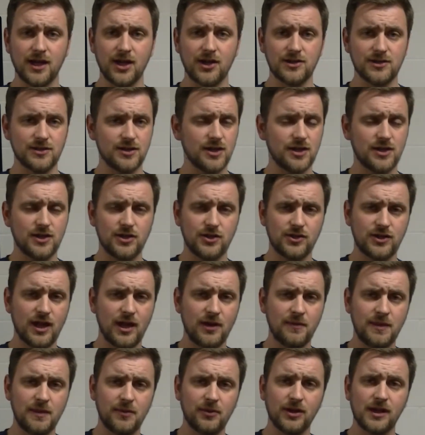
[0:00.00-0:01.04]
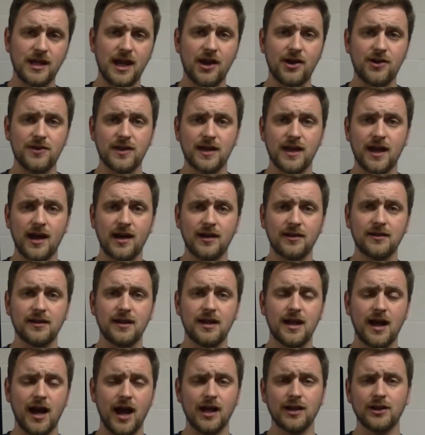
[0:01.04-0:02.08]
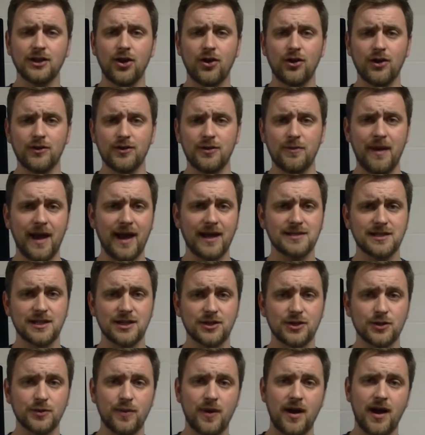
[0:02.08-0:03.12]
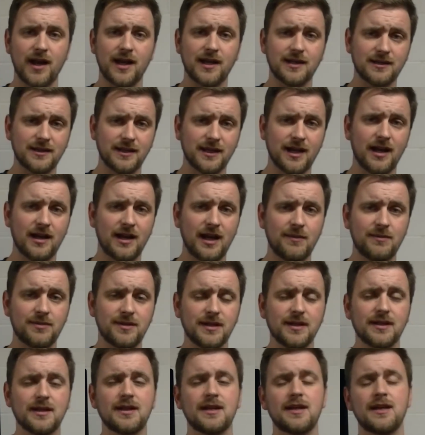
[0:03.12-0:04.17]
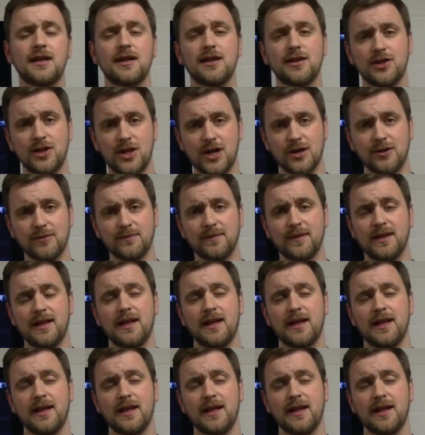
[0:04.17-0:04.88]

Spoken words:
You're telling people to carry the gun unloaded, the magazine in their pocket, and the gun empty. No,